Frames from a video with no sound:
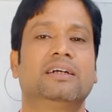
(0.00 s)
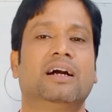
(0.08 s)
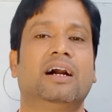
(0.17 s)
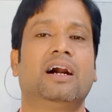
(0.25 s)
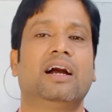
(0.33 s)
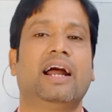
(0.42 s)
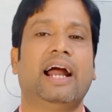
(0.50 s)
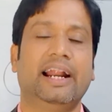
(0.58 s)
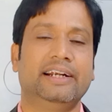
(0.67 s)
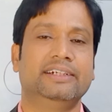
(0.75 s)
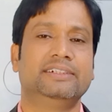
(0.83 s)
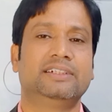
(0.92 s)

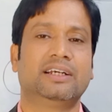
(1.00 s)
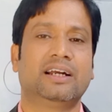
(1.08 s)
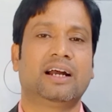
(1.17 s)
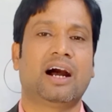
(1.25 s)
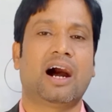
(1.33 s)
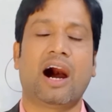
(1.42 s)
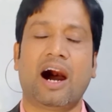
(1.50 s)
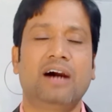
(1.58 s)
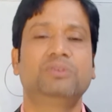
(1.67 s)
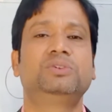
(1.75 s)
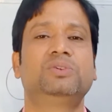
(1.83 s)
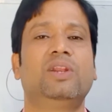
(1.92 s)
and how to
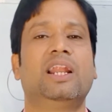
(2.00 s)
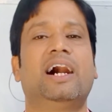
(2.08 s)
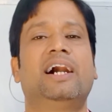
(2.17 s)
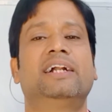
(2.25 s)
learn